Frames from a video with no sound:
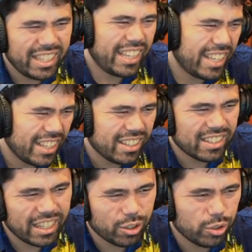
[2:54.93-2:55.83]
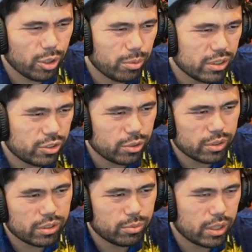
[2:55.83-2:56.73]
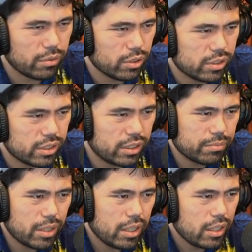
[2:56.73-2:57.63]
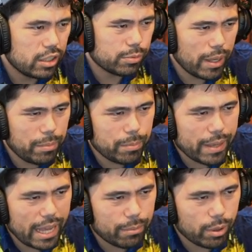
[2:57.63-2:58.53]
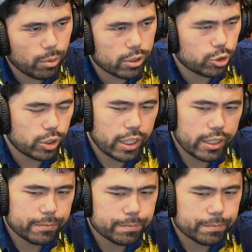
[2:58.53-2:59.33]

don't know, but let's do it. Whatever, let's see. This might be bad, but I want to try it.